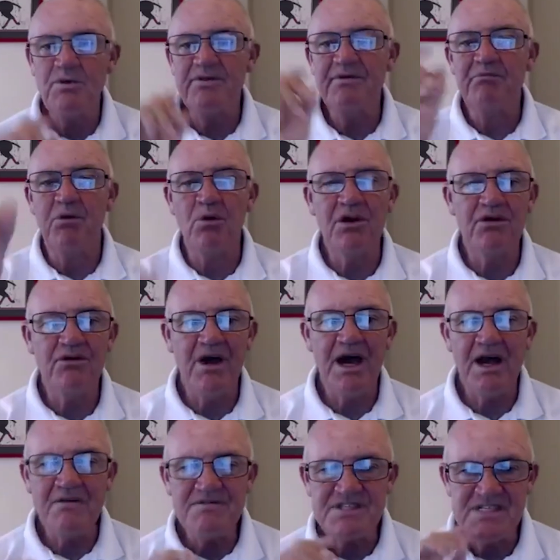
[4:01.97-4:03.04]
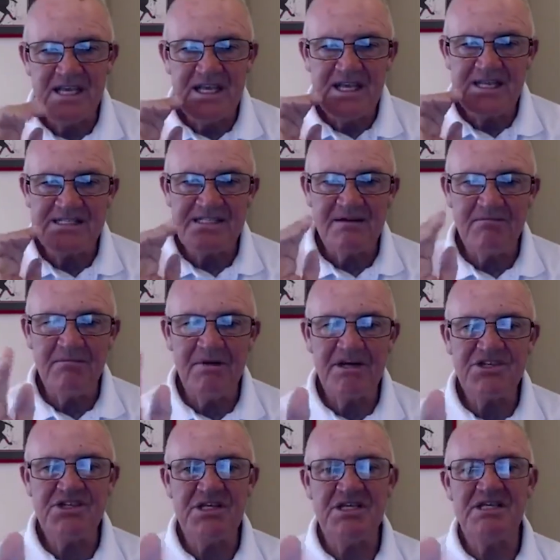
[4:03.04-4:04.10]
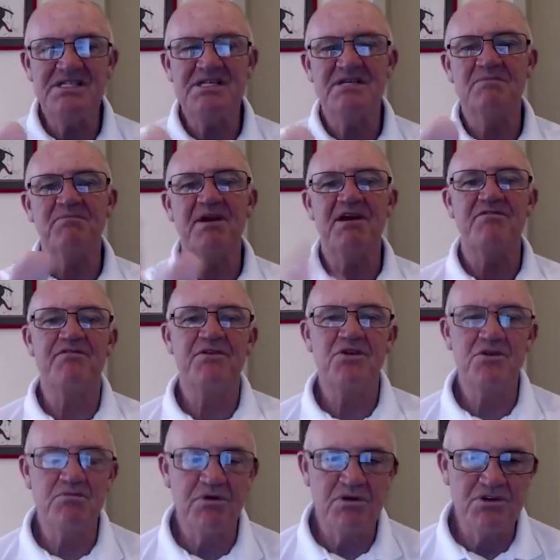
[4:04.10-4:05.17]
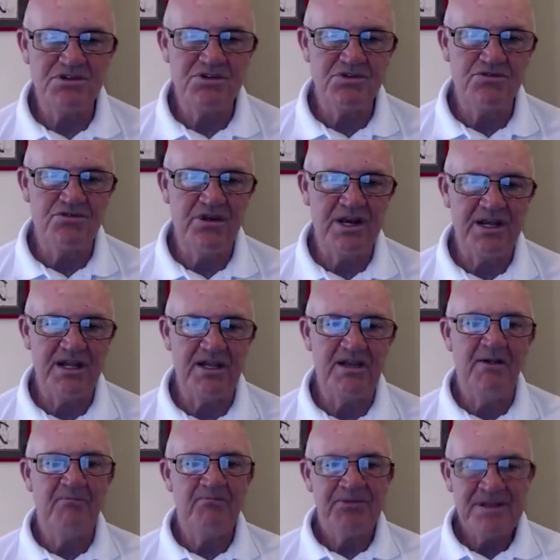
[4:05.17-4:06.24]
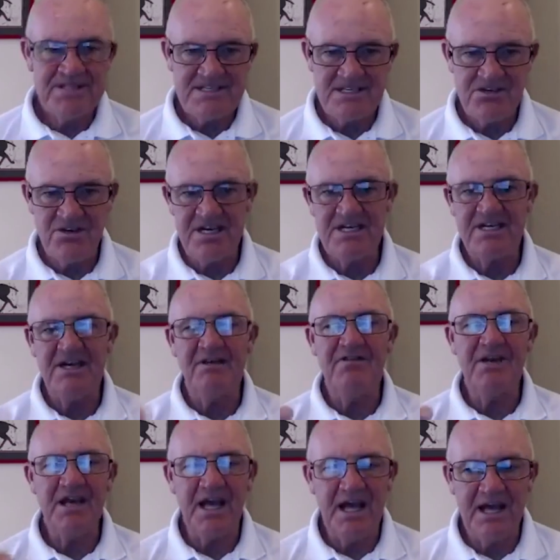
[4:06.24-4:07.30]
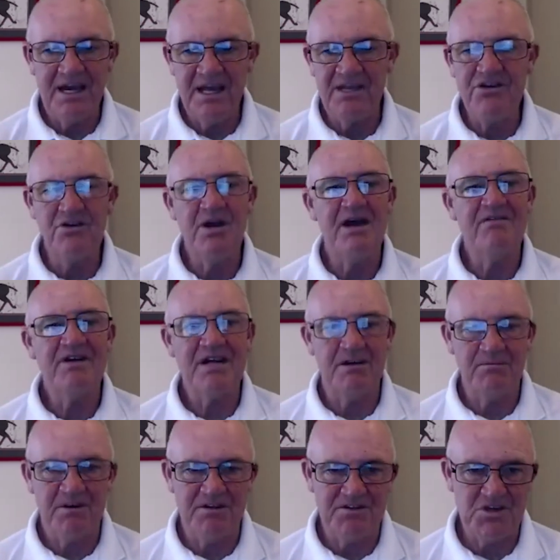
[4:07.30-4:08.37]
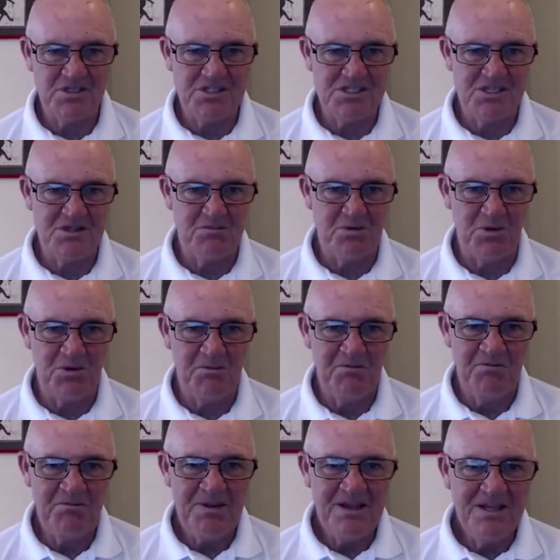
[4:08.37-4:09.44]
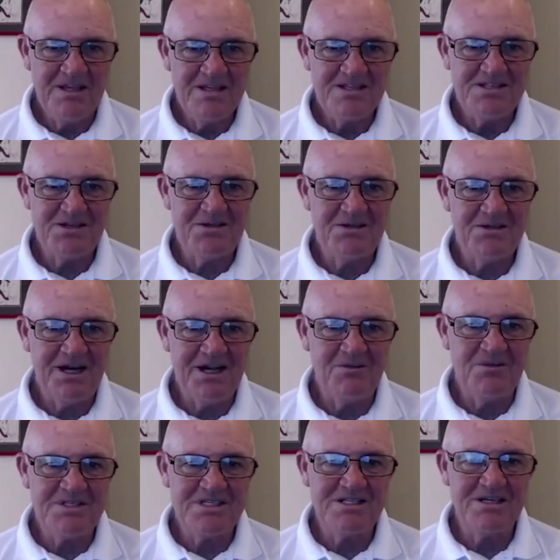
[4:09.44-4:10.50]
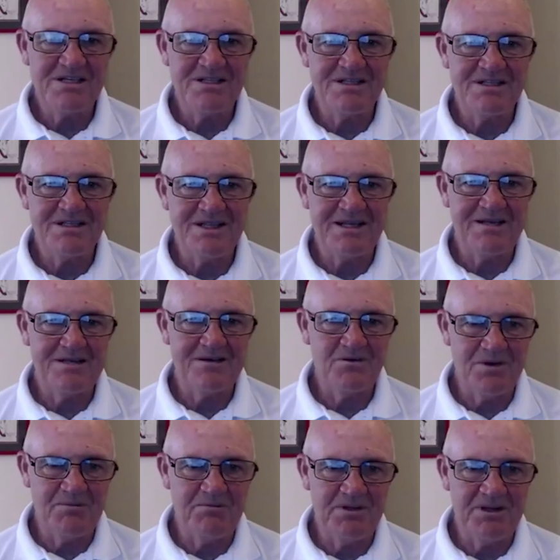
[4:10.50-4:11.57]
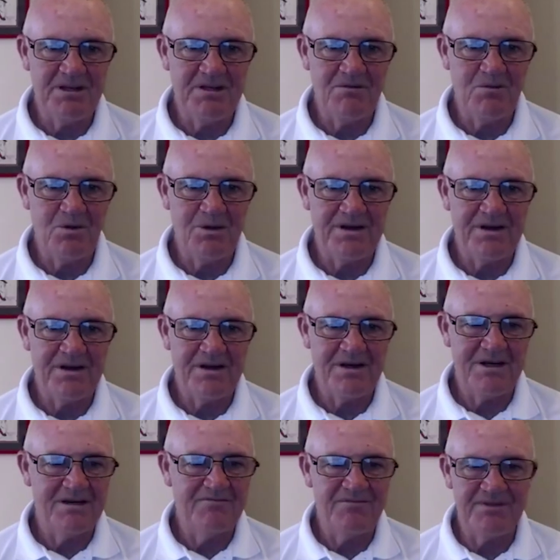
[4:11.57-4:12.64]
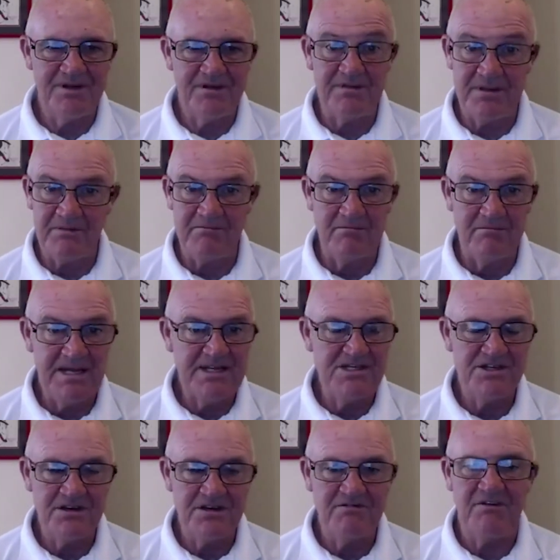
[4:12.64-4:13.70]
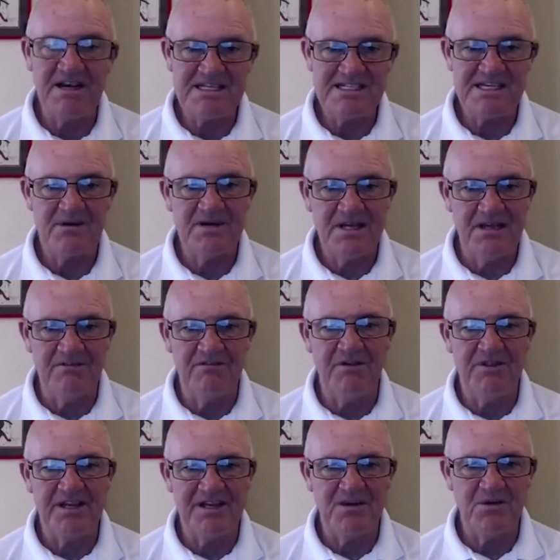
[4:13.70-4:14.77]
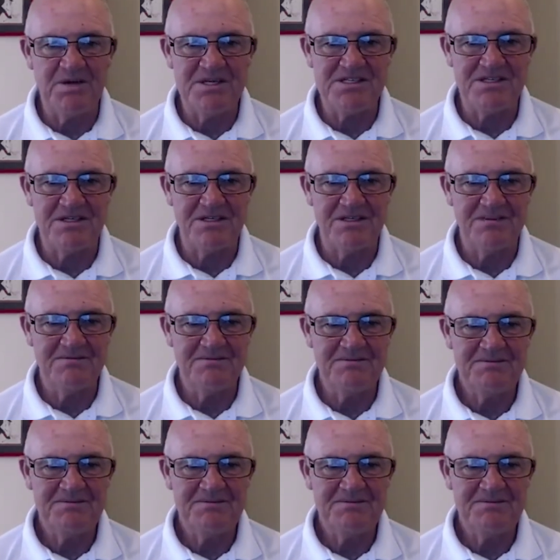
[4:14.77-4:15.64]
When the ball arrives, it's a much easier play for you because you're running straight down the line and you have a couple of shots at the ball. So I would say that that would be what um, the, the major advice I would give on that question.